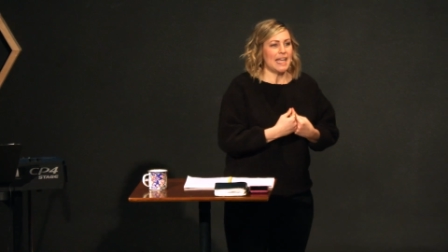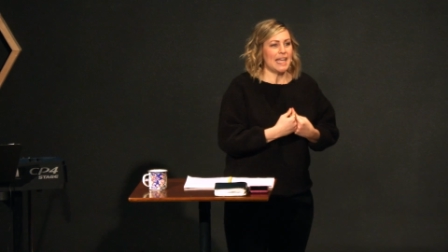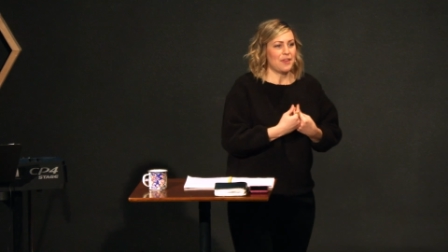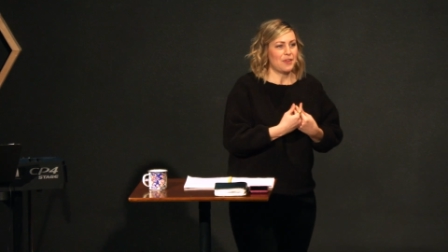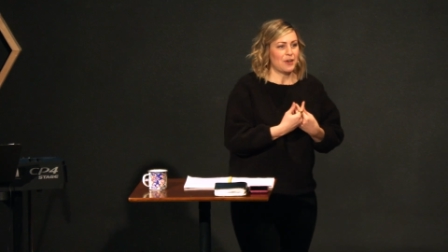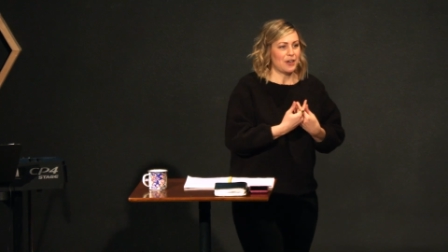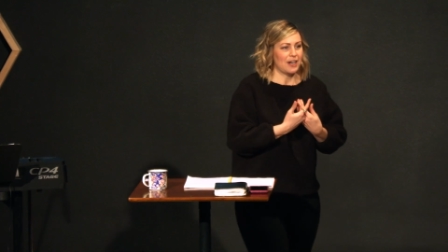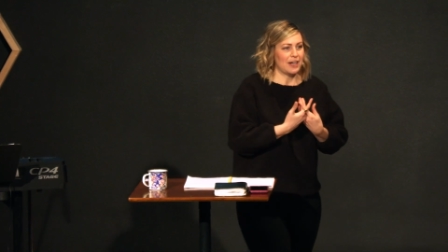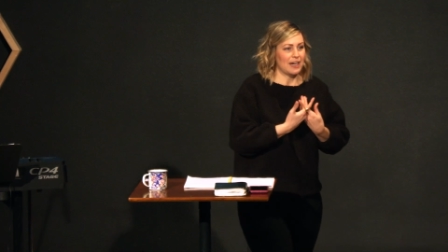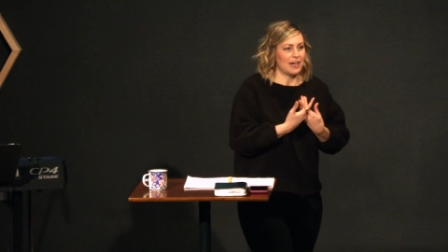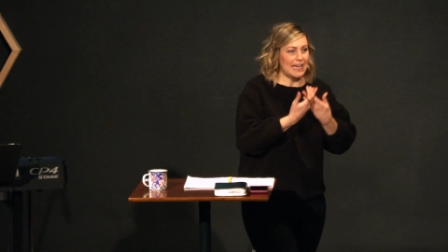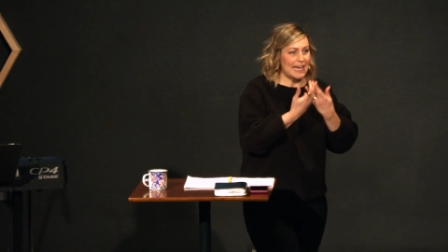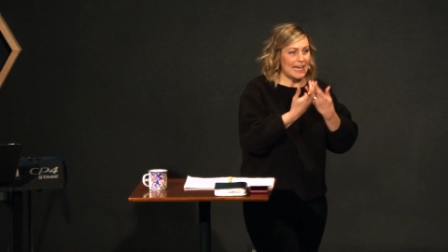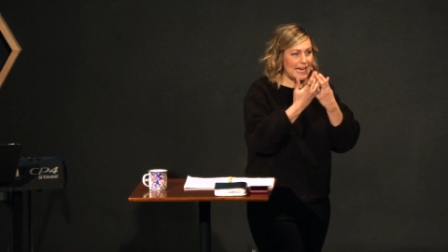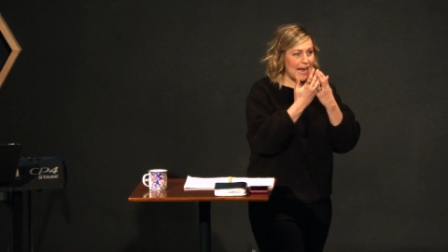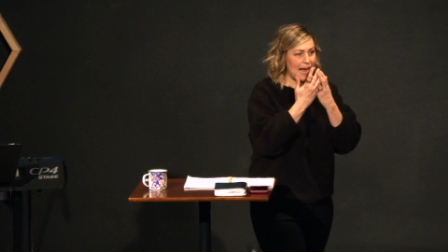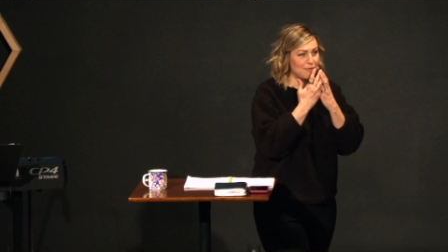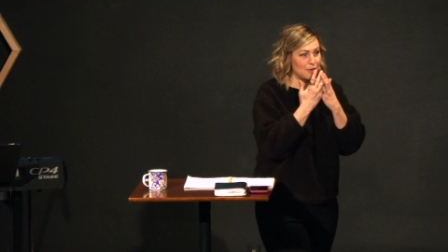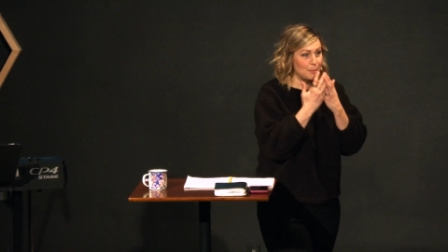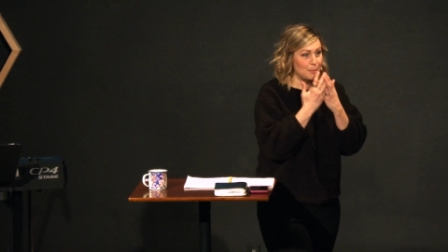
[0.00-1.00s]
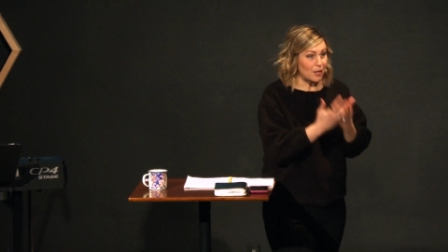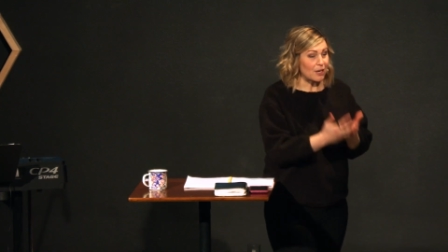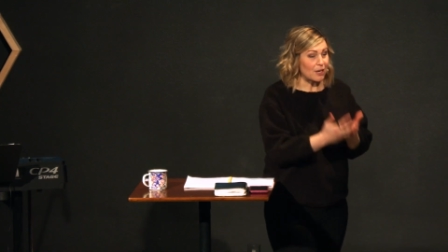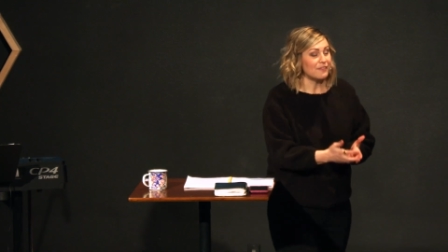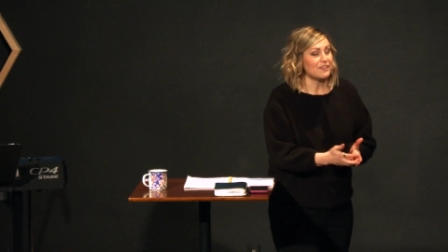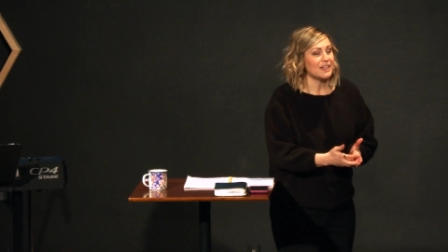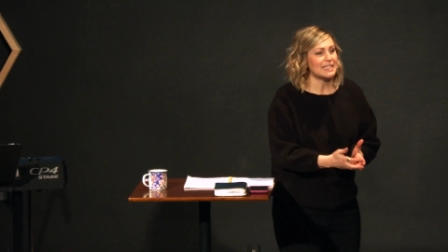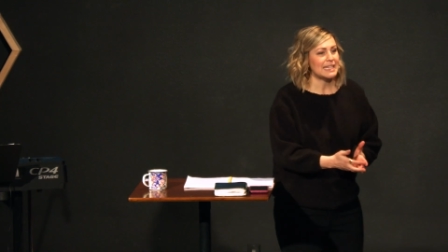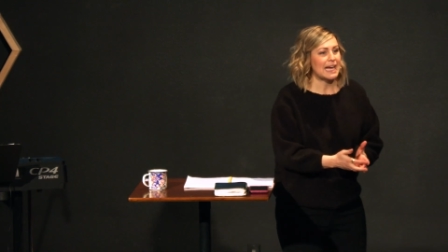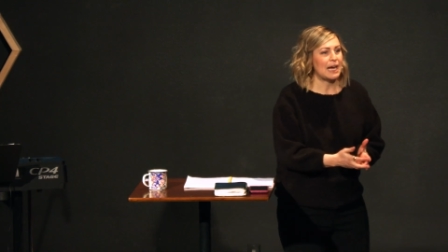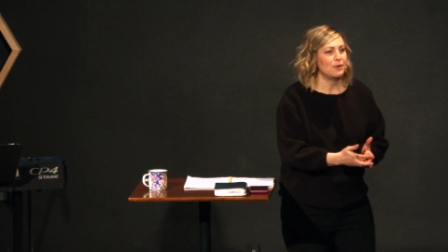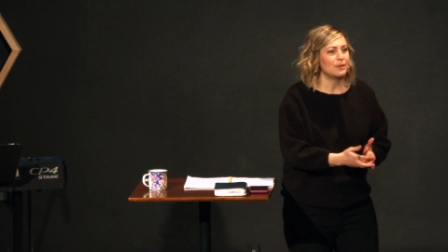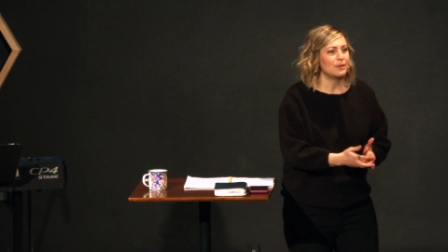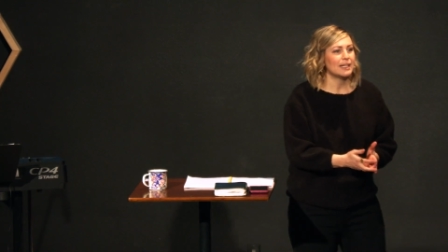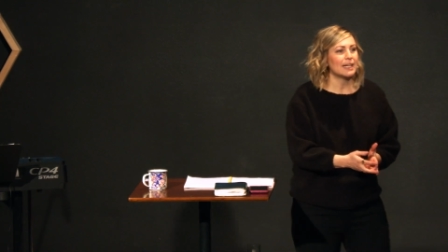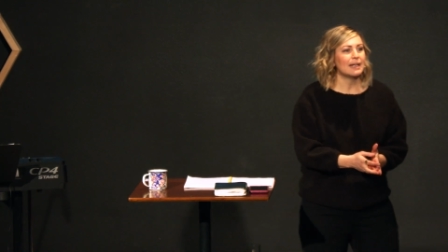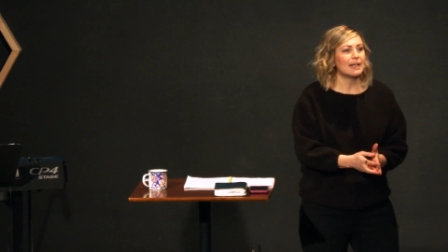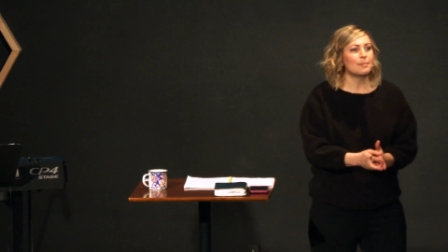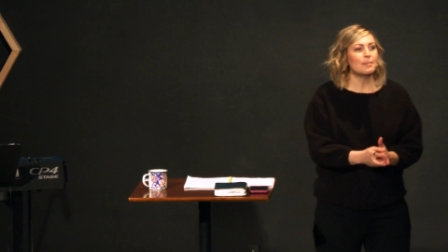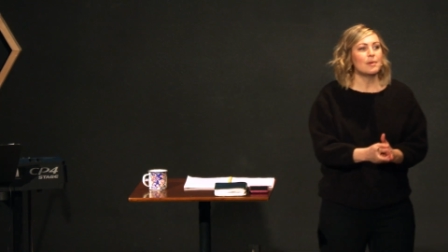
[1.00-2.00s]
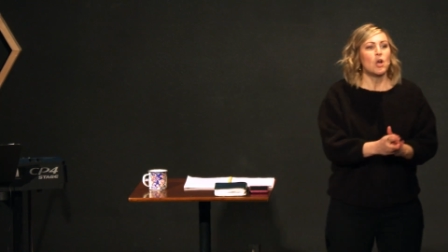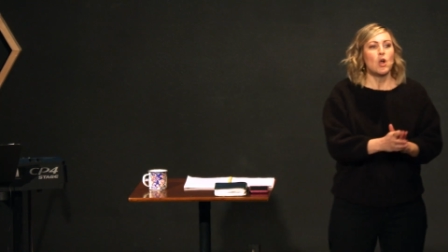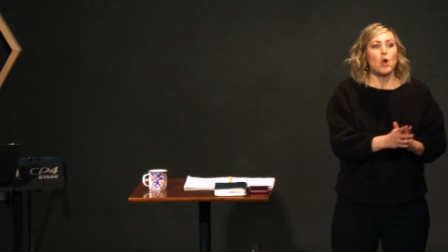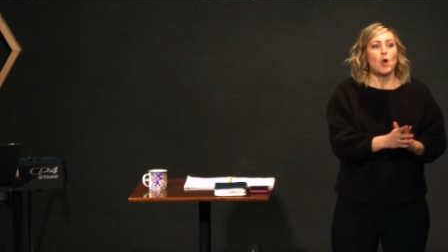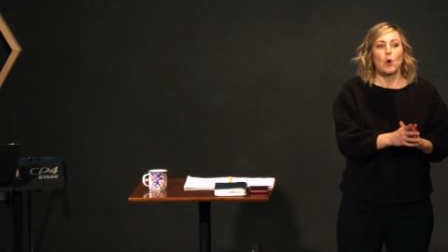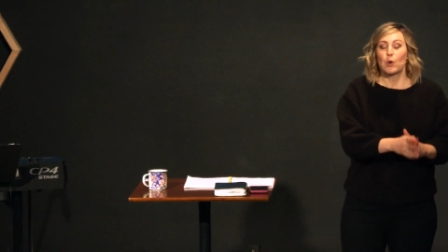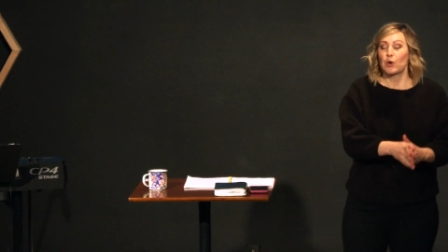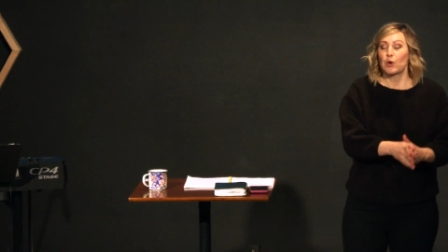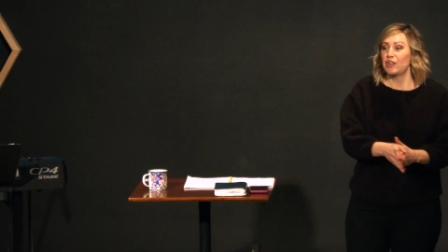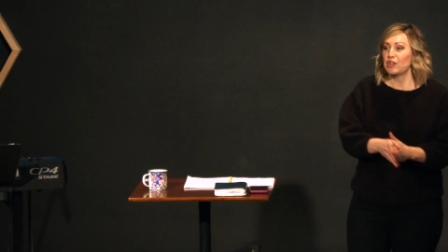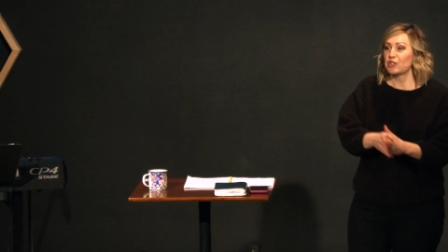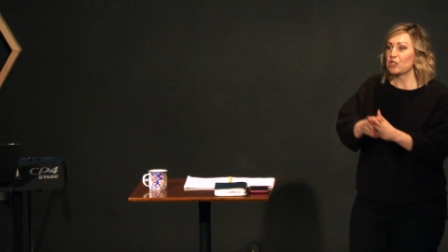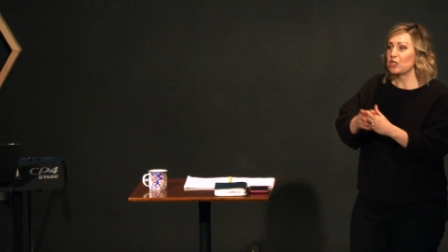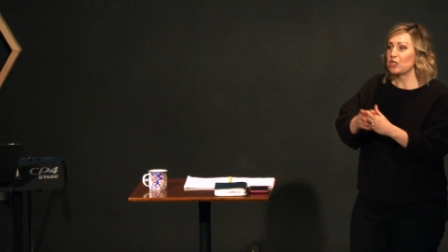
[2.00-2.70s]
either can have a perfect outcome or there's